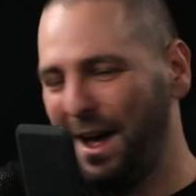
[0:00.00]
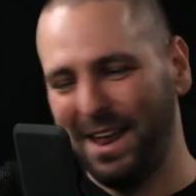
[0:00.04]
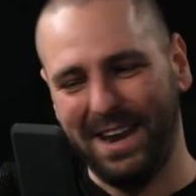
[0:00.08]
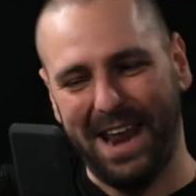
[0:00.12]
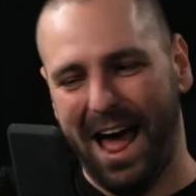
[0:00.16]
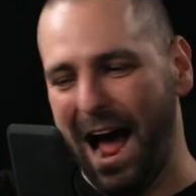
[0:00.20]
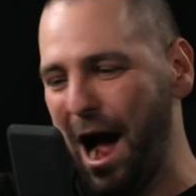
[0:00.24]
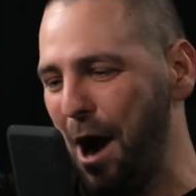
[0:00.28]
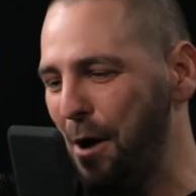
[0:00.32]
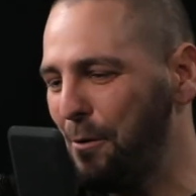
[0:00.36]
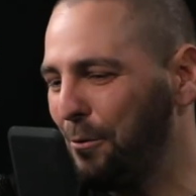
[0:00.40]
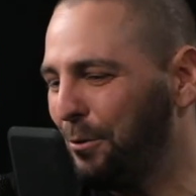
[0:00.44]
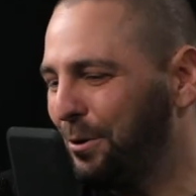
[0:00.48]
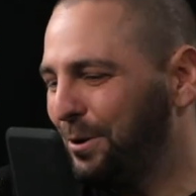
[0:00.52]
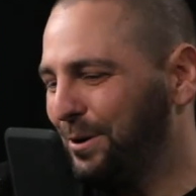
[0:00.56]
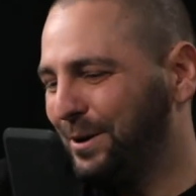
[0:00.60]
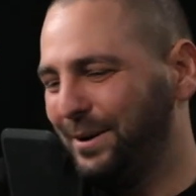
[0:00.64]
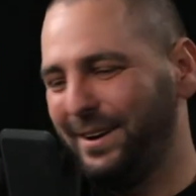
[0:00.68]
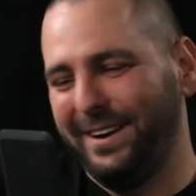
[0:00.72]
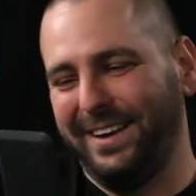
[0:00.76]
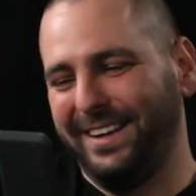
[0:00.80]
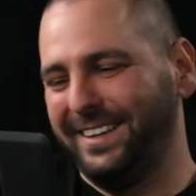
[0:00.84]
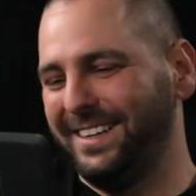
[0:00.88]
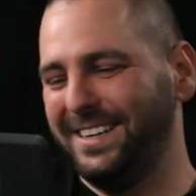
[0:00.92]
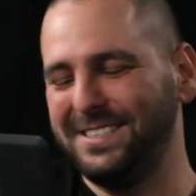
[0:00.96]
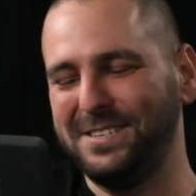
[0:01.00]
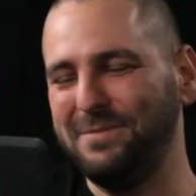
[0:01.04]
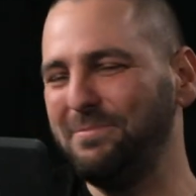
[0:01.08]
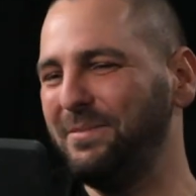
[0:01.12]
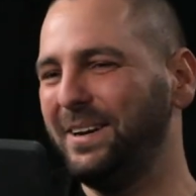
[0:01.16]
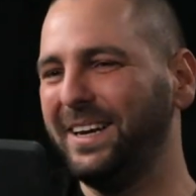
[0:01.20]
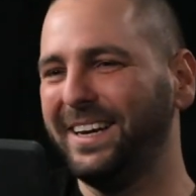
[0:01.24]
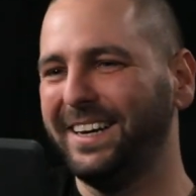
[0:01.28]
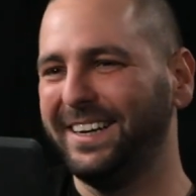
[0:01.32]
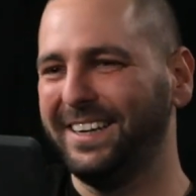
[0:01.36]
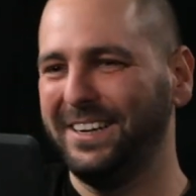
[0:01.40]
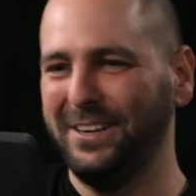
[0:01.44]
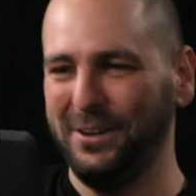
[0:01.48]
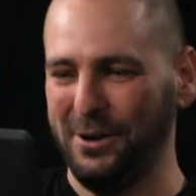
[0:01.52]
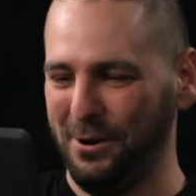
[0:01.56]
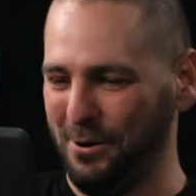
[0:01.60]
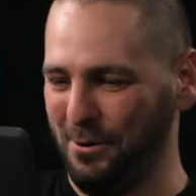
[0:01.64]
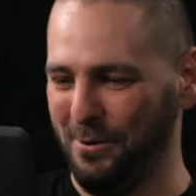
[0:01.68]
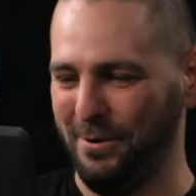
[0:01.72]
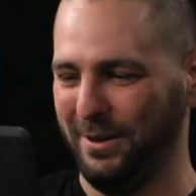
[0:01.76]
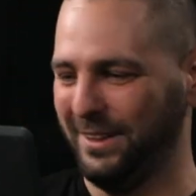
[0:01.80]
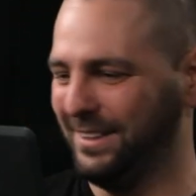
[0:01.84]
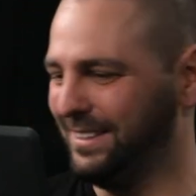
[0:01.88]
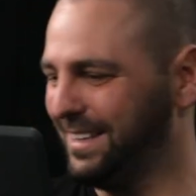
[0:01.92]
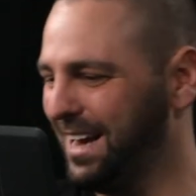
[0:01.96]
An hour doesn't mean, you
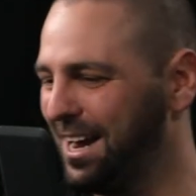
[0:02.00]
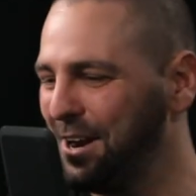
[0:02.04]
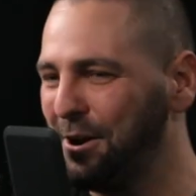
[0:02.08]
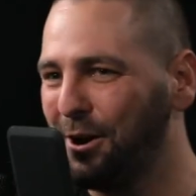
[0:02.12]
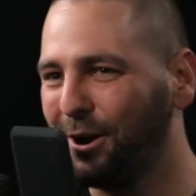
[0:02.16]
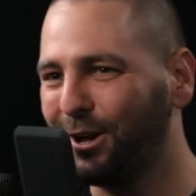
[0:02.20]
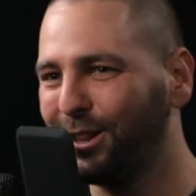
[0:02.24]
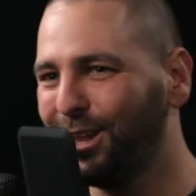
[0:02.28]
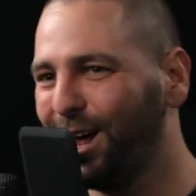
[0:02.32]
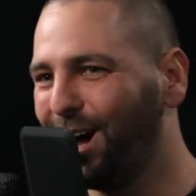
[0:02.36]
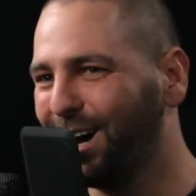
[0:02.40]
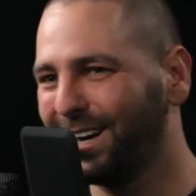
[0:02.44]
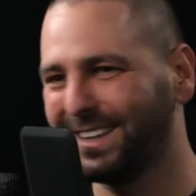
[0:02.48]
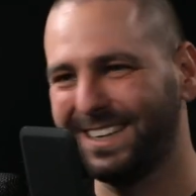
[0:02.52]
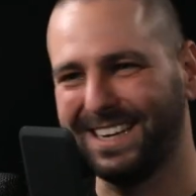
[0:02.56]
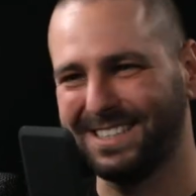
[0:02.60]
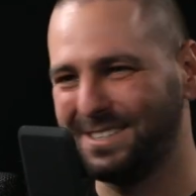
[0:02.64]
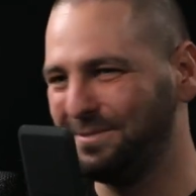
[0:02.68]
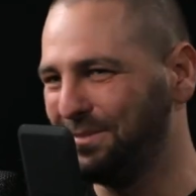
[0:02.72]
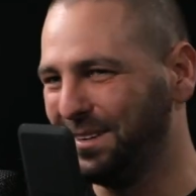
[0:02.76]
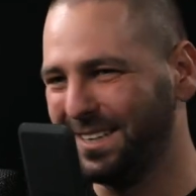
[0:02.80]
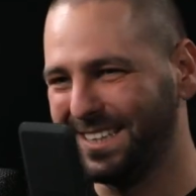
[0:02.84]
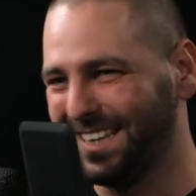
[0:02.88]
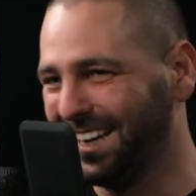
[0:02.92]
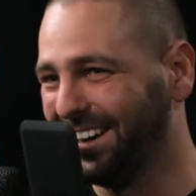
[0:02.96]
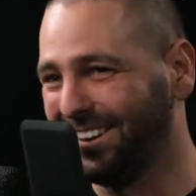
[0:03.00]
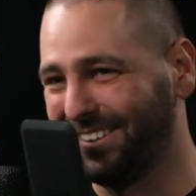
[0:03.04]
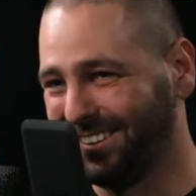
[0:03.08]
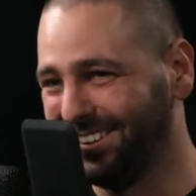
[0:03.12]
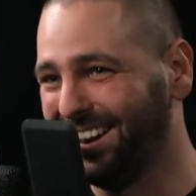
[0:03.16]
know, ten o'clock doesn't mean ten